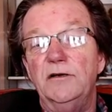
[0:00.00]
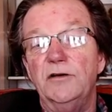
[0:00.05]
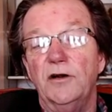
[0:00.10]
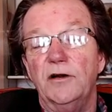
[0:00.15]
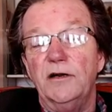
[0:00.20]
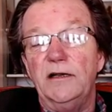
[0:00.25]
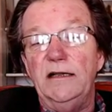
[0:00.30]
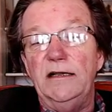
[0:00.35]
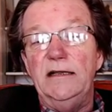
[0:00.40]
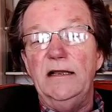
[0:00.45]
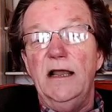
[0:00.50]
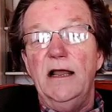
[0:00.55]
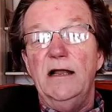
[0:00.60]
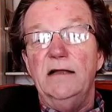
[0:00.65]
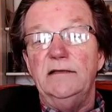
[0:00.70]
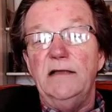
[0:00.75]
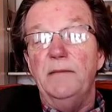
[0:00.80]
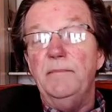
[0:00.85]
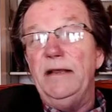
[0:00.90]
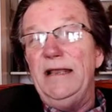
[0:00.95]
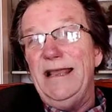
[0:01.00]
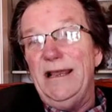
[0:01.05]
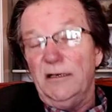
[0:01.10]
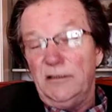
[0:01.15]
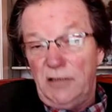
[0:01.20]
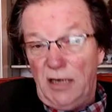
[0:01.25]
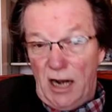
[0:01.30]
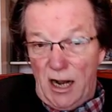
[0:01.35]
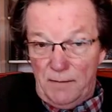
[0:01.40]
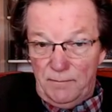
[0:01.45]
Turkey, they began
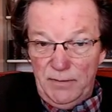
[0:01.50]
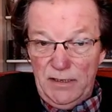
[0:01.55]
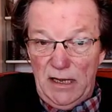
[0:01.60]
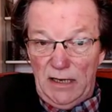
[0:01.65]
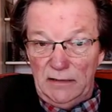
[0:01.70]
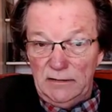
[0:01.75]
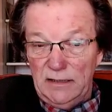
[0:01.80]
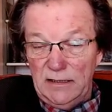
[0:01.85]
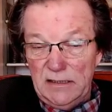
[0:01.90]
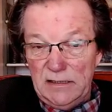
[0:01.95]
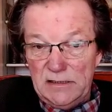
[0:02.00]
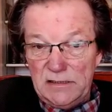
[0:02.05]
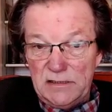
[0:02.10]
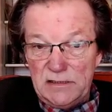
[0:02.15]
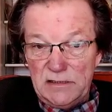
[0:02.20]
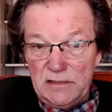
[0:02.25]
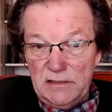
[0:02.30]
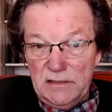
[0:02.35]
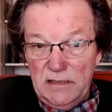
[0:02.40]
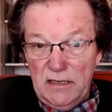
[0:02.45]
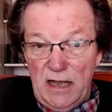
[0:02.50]
copying these.